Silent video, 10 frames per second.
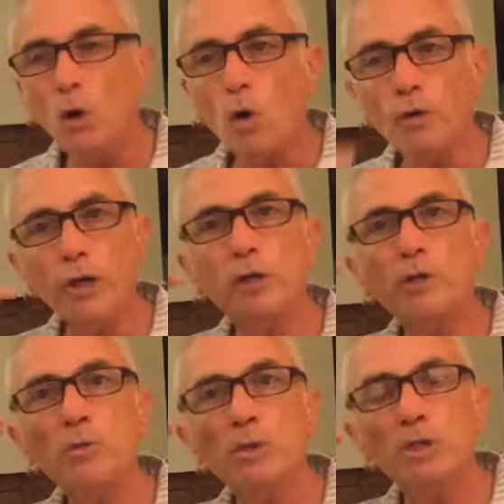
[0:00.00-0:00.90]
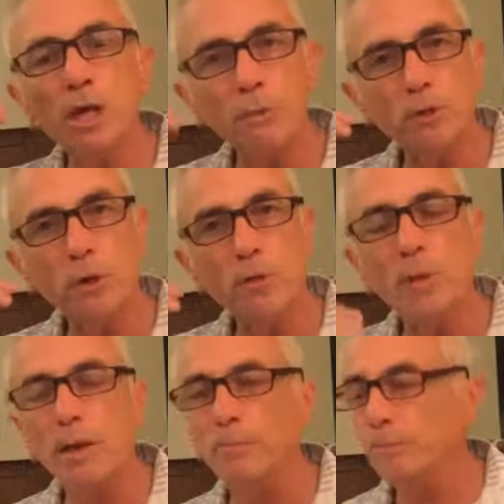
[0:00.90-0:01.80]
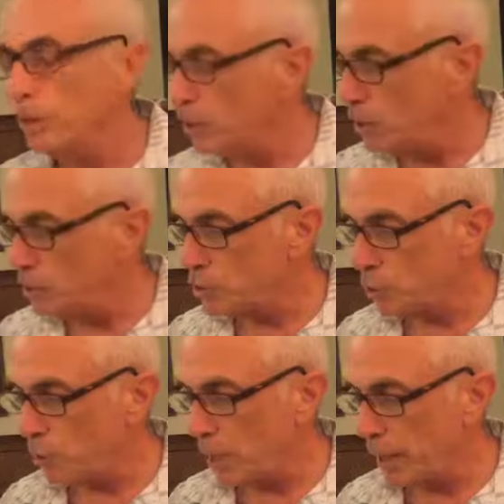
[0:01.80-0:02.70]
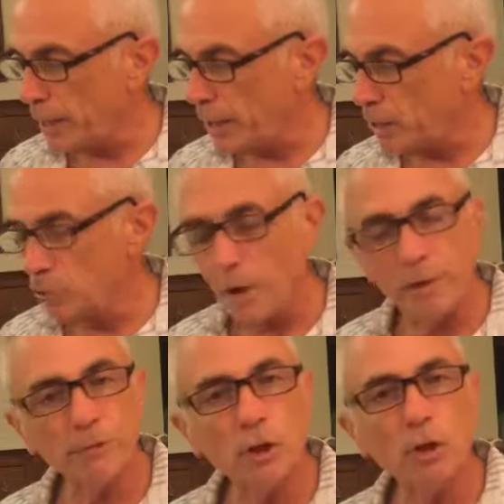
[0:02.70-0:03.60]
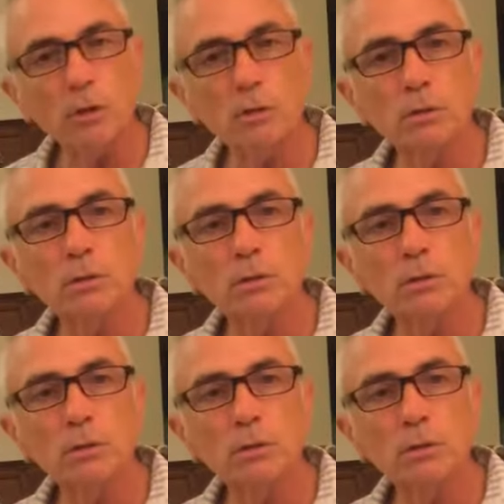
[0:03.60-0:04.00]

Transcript: All the energy was on the top, none on the bottom. So I grafted her,